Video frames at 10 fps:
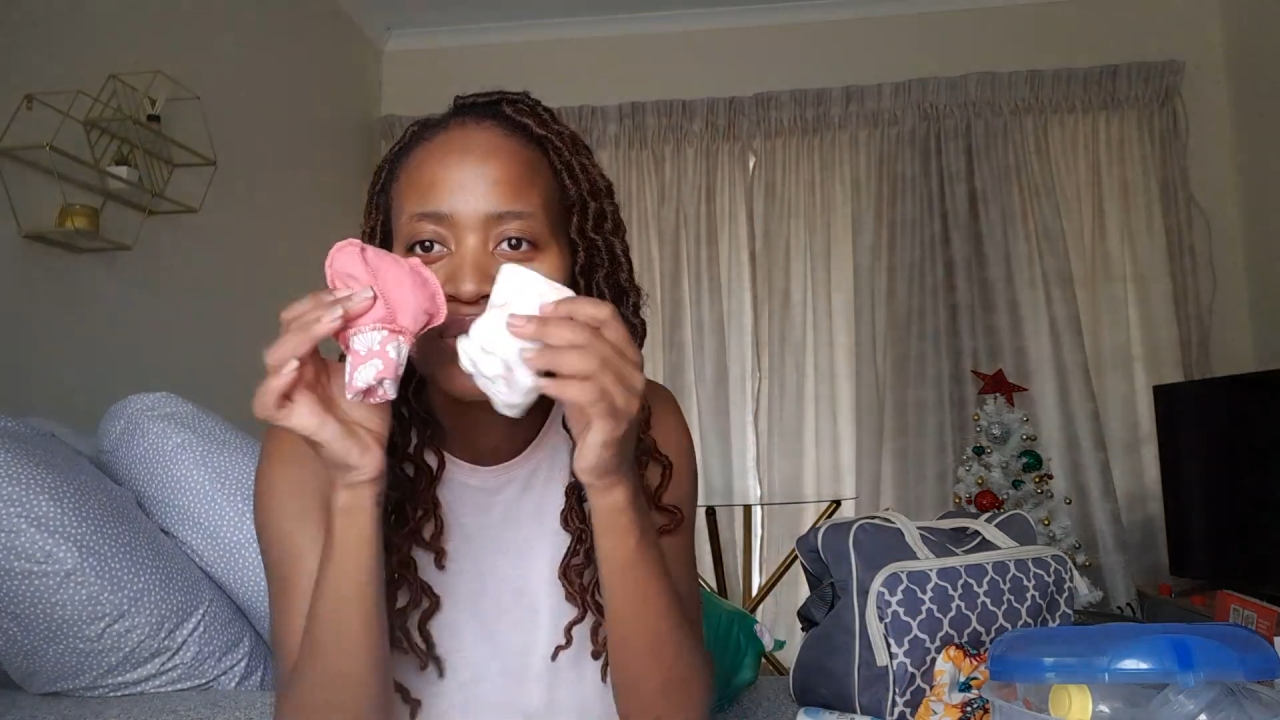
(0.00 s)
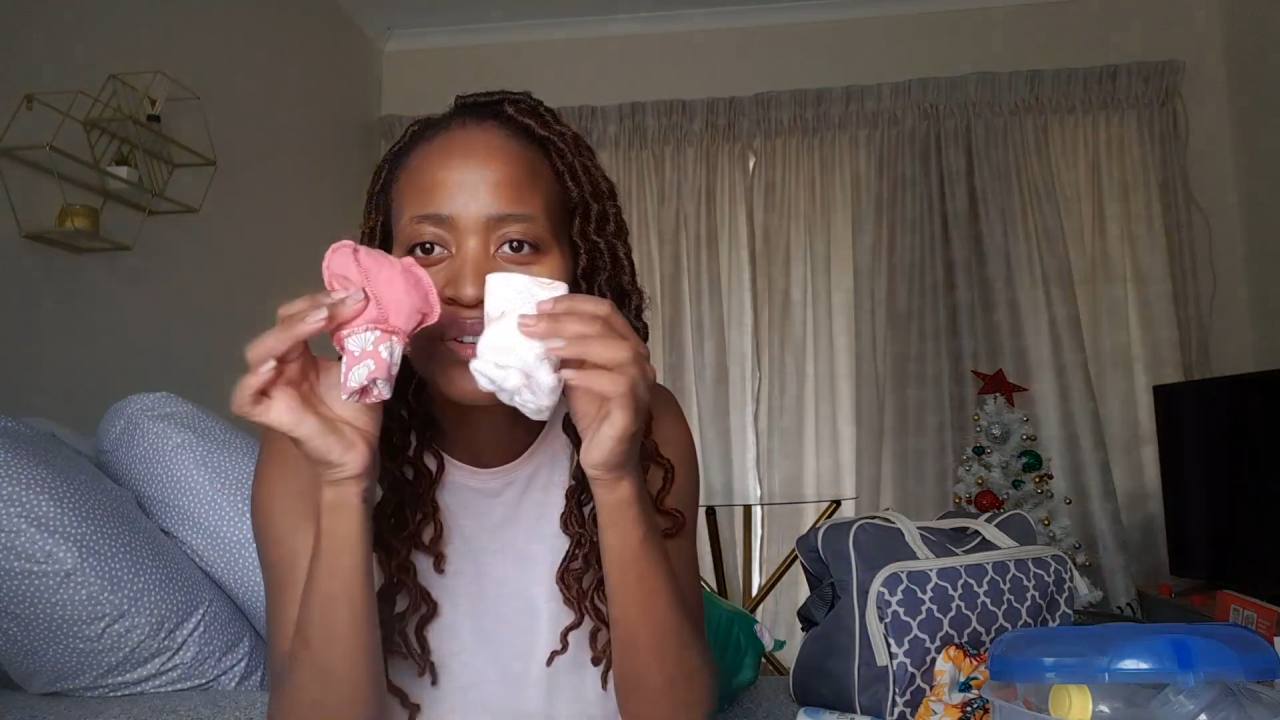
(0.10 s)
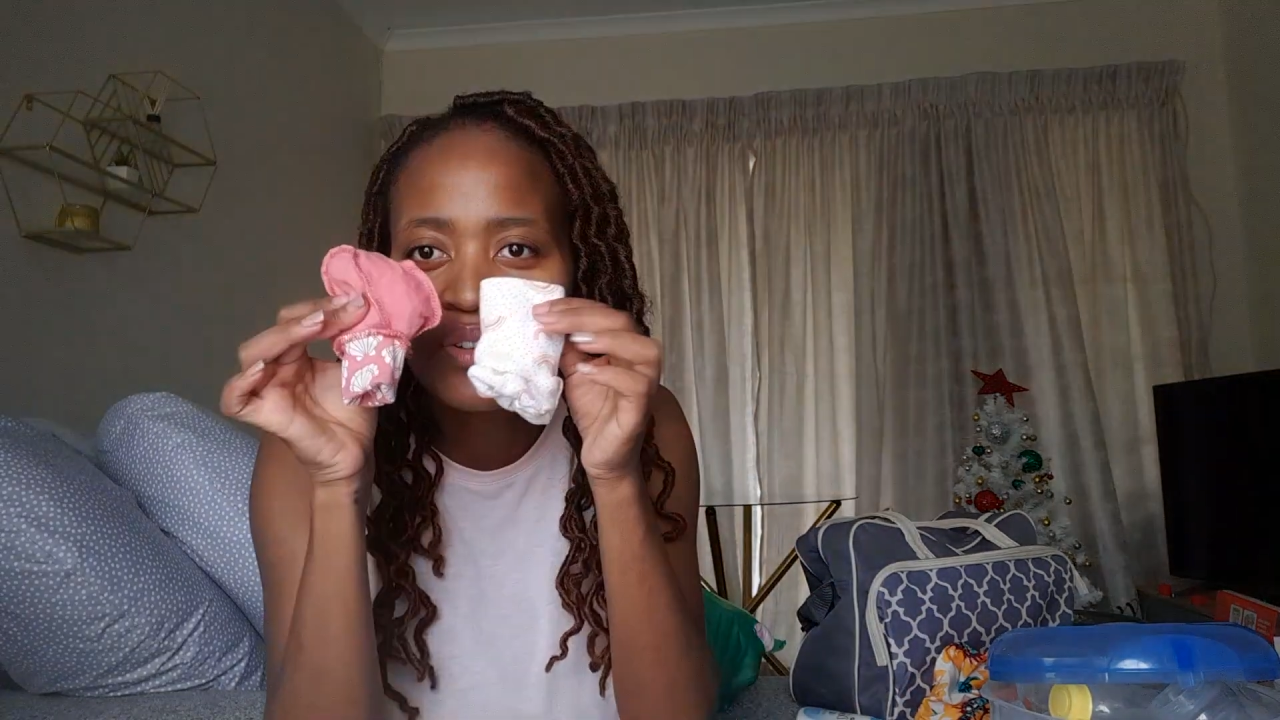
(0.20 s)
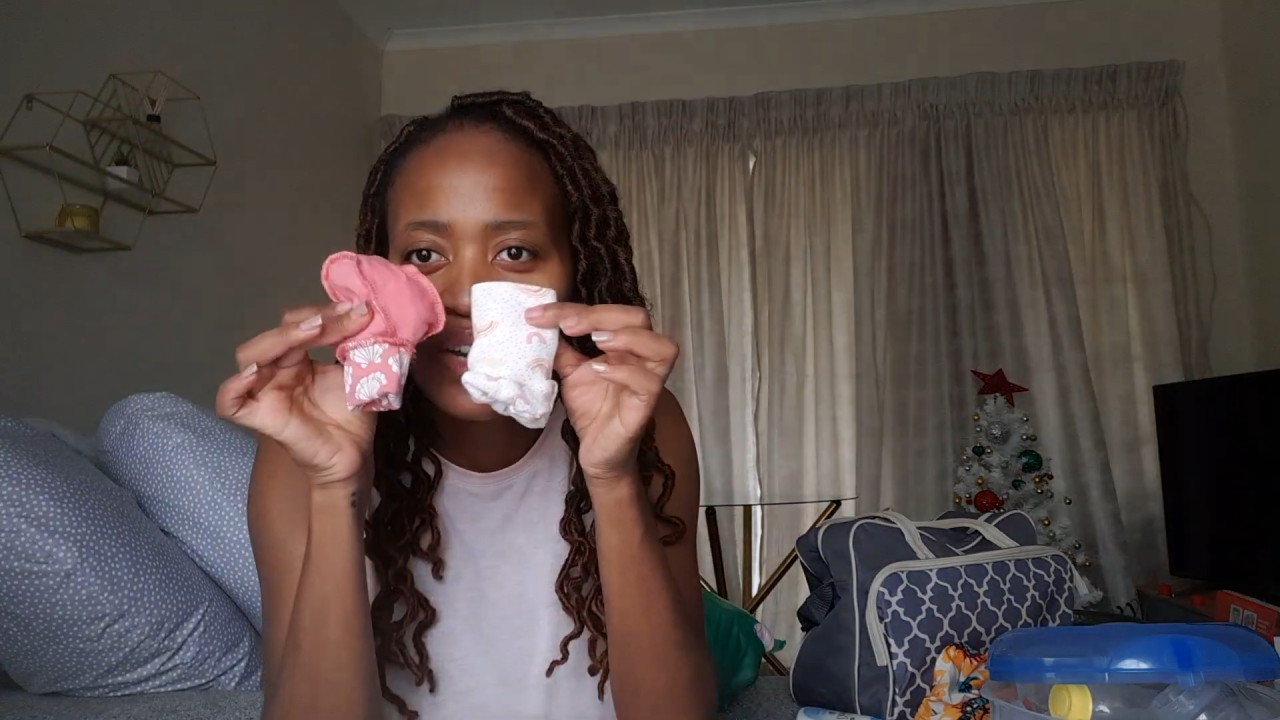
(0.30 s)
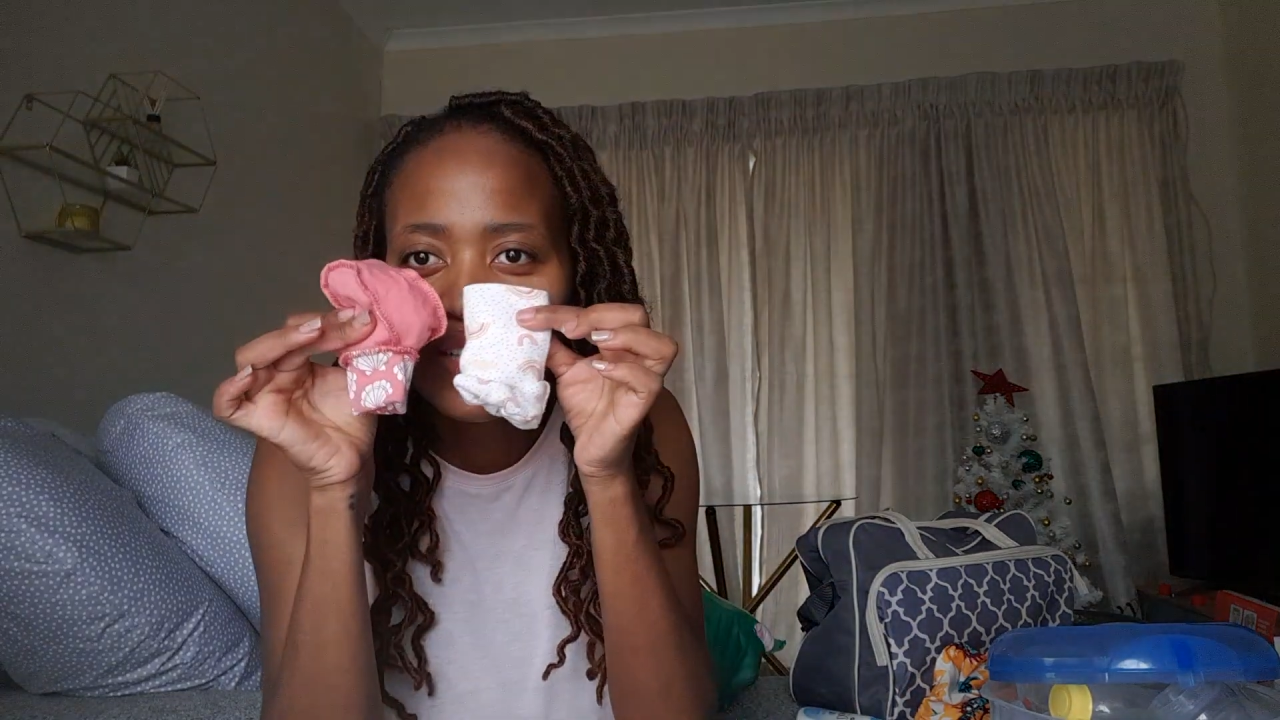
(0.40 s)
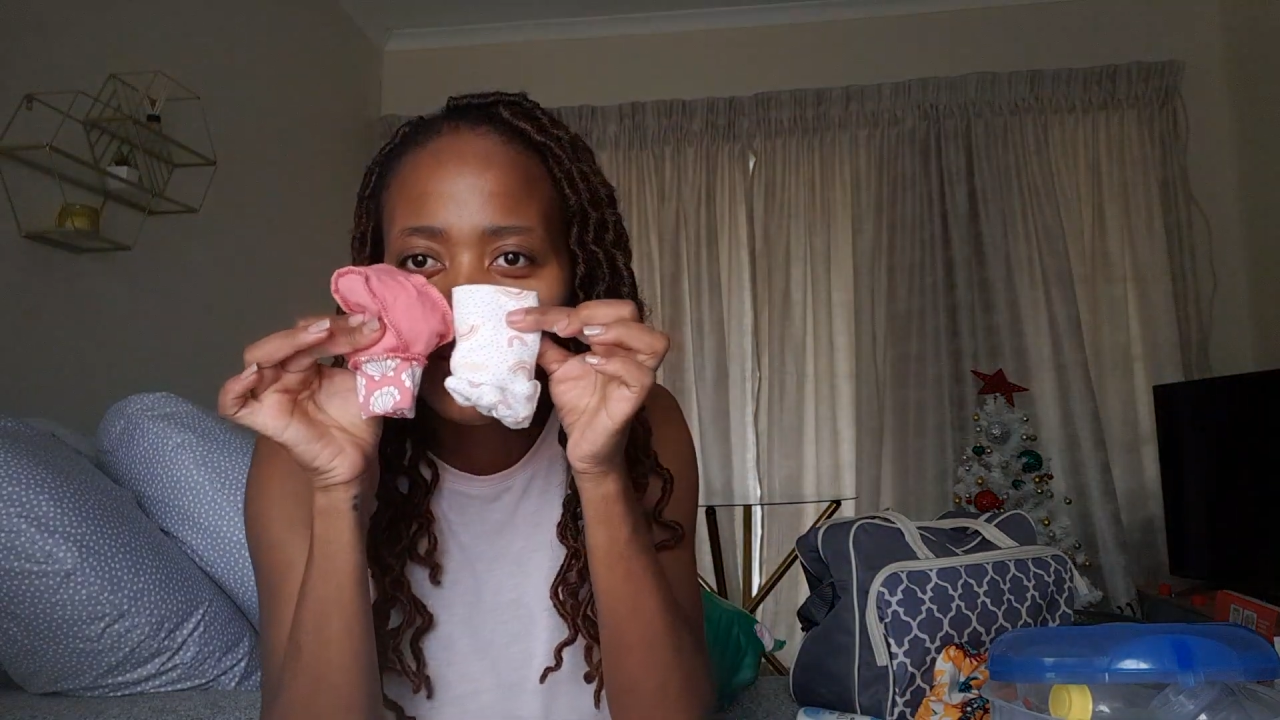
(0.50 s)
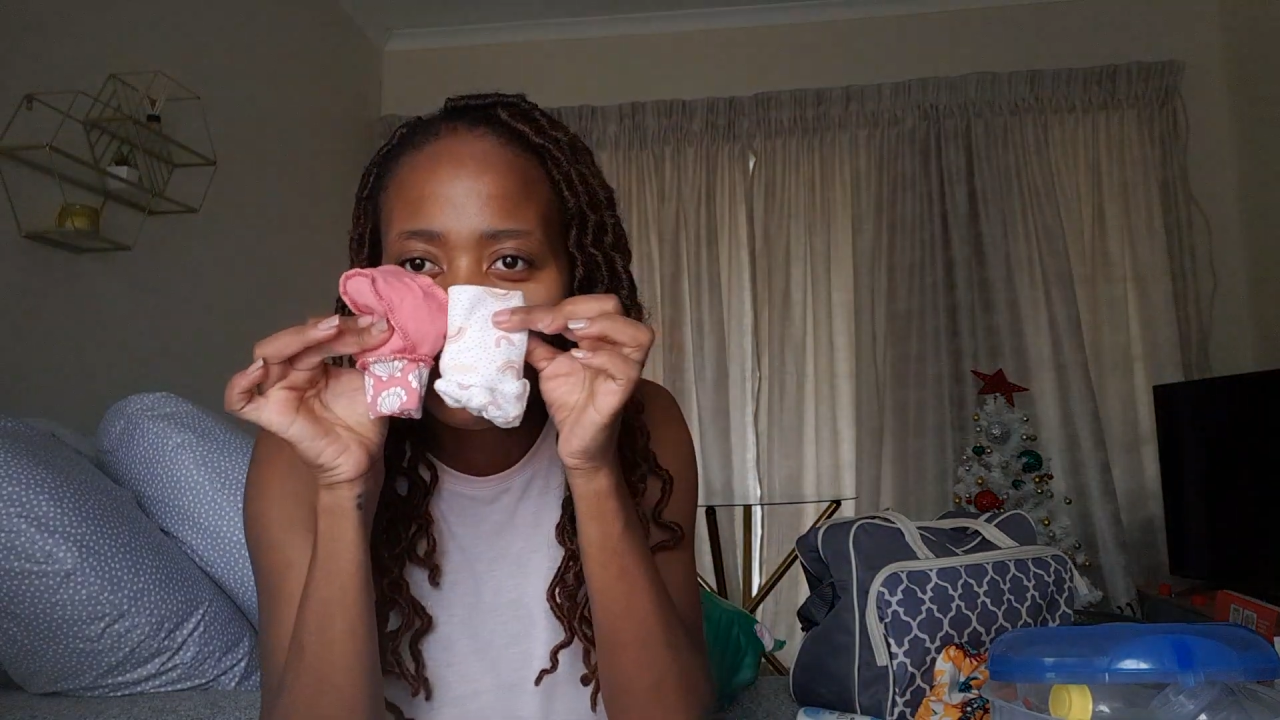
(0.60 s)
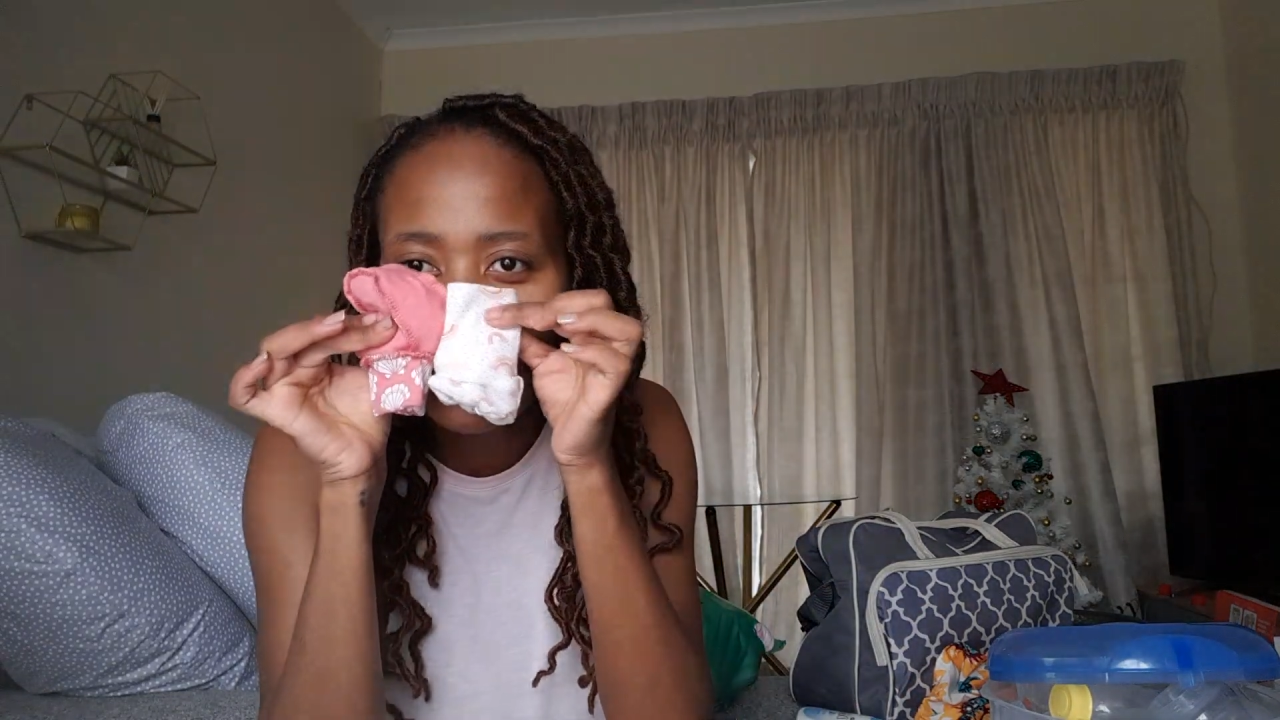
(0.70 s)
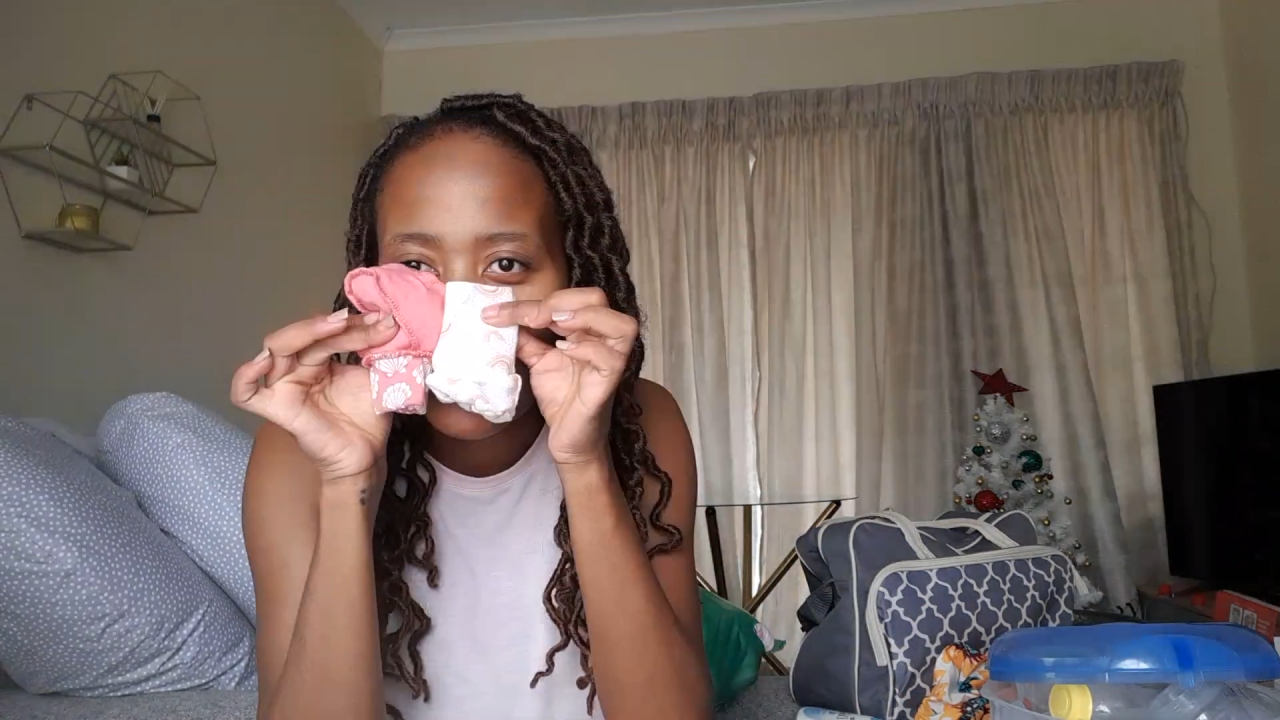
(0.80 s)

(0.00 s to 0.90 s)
crazy.